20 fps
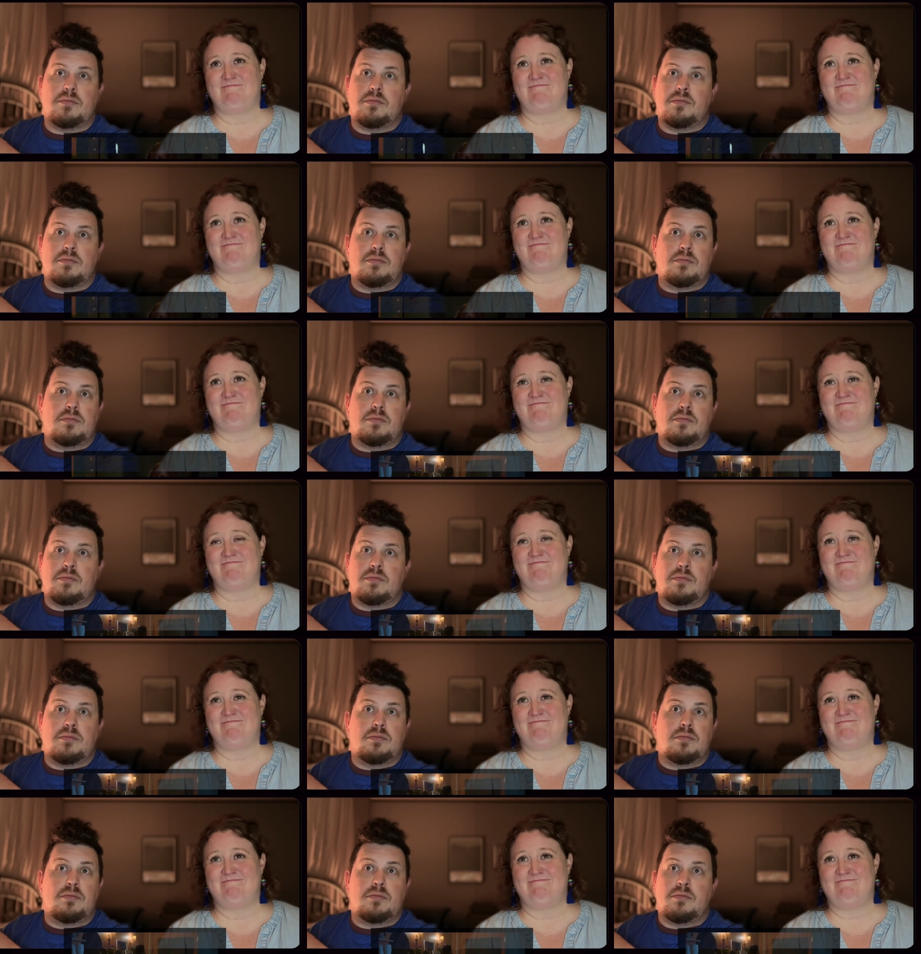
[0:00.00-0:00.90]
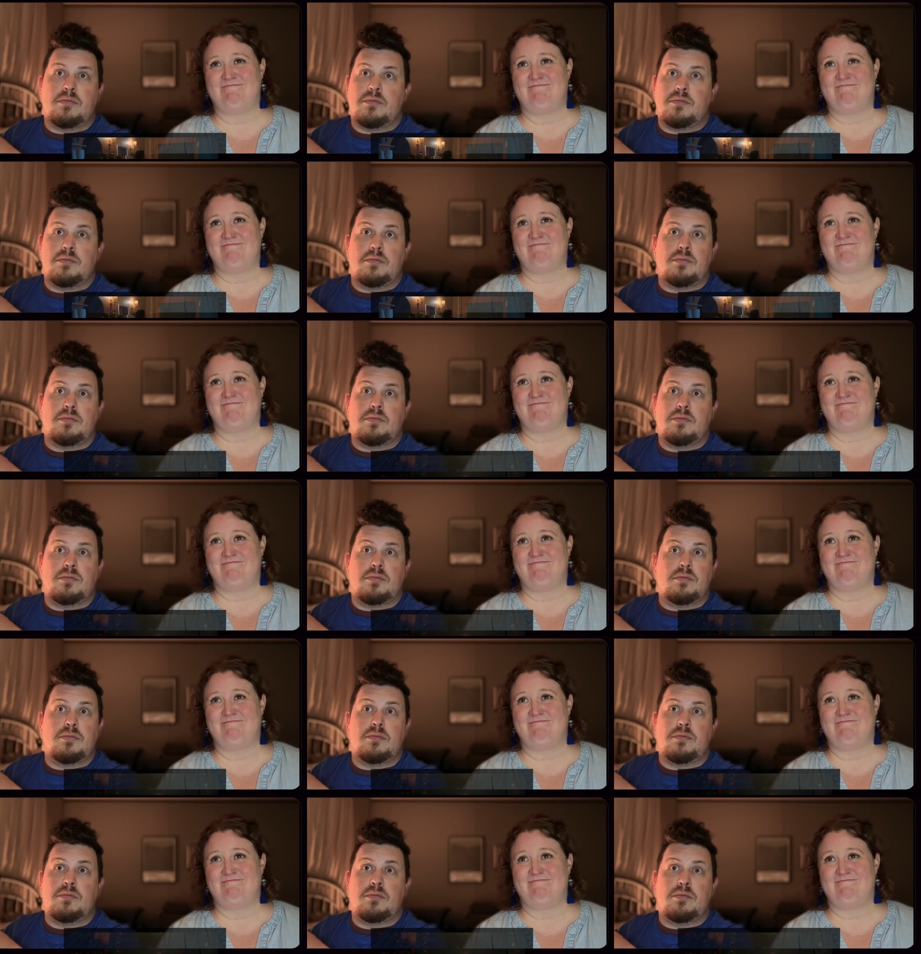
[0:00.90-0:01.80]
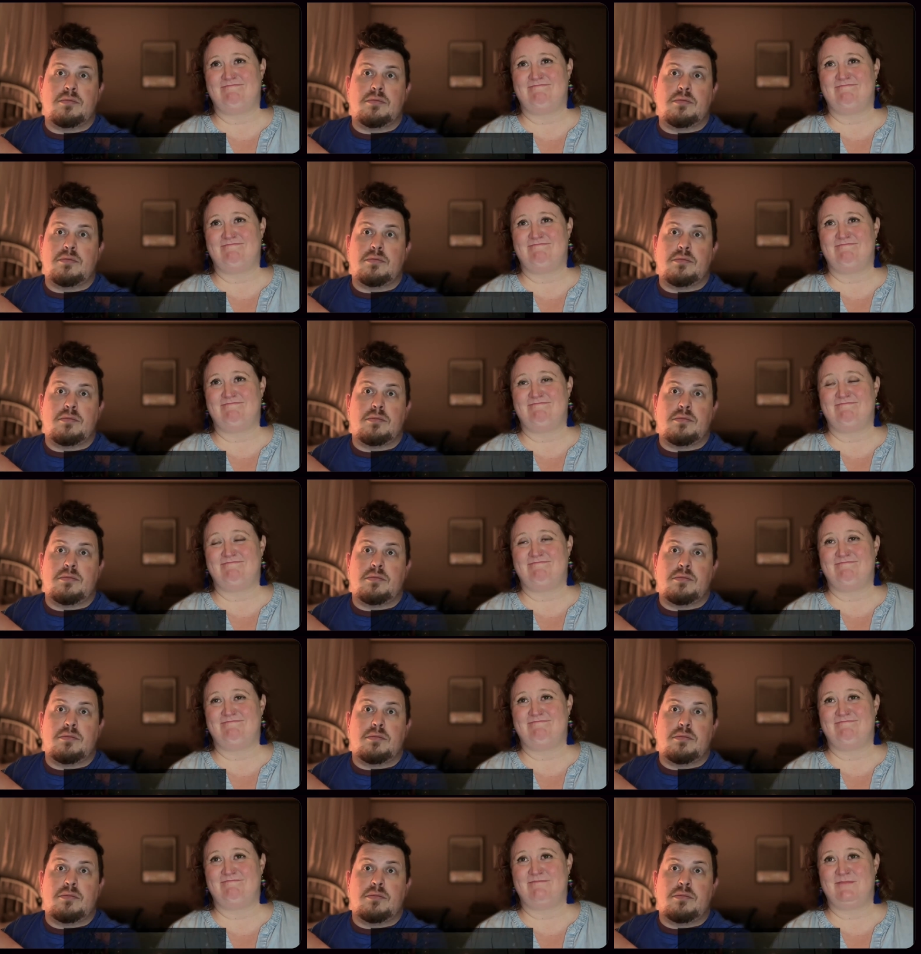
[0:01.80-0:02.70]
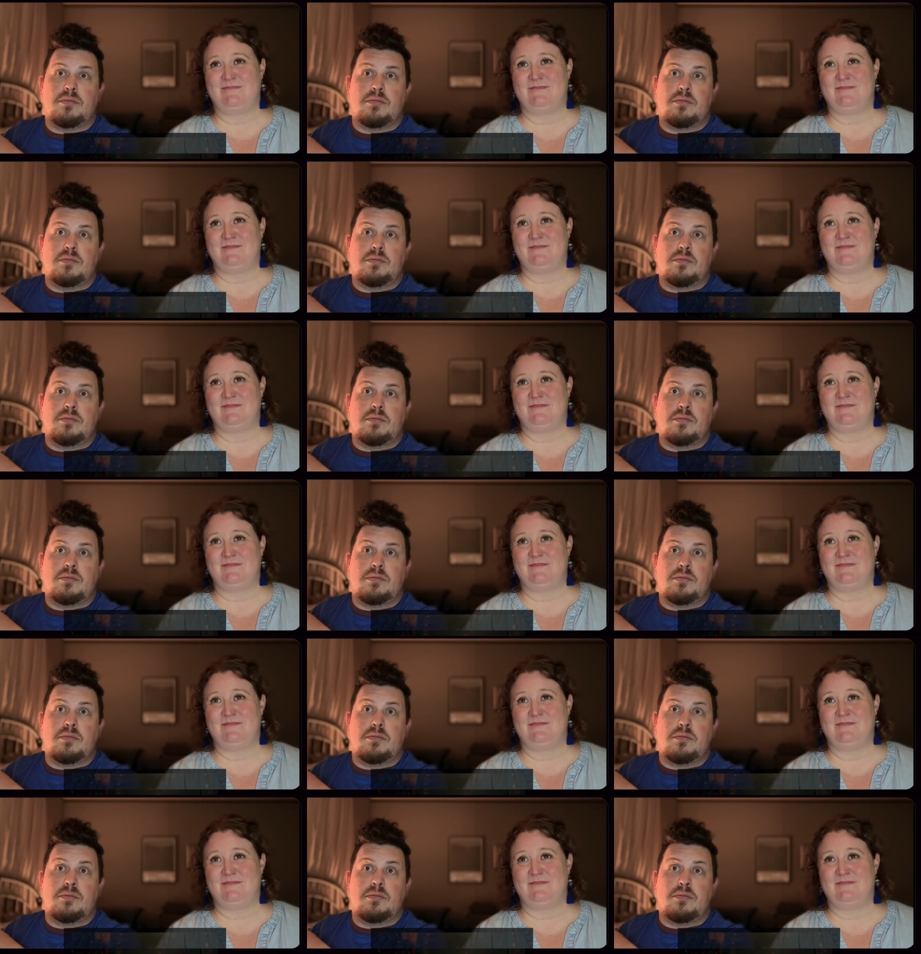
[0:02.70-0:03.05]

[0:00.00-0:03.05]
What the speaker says: Nobody speaks.